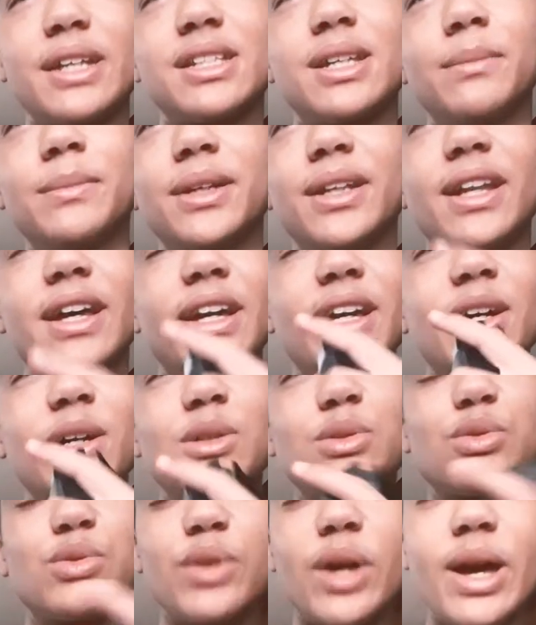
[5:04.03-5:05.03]
something like
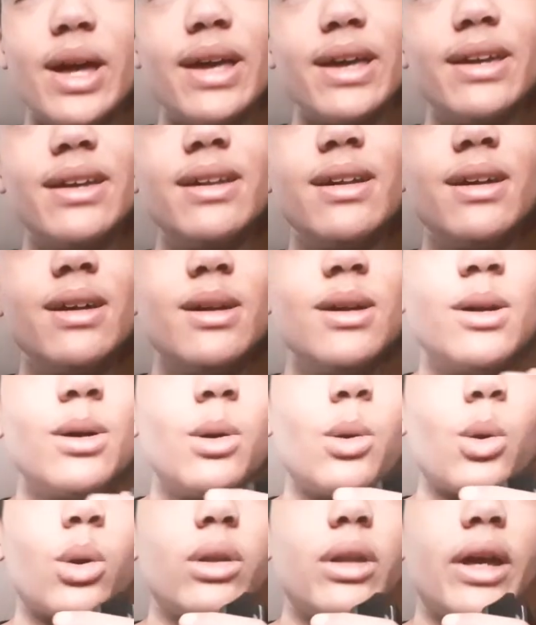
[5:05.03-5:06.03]
a red
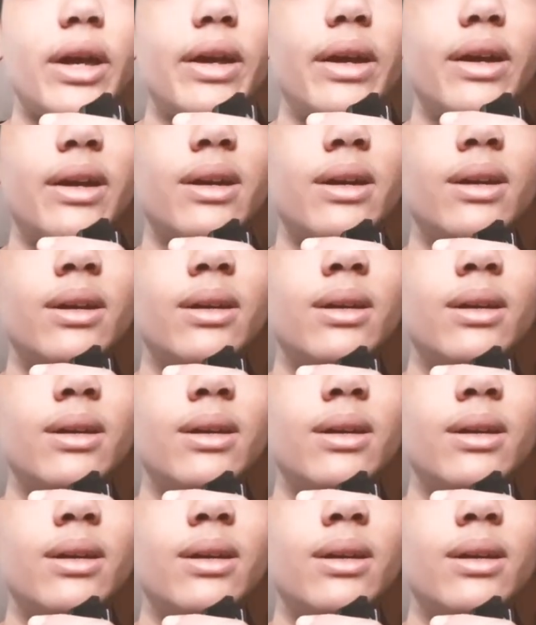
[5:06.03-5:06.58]
or like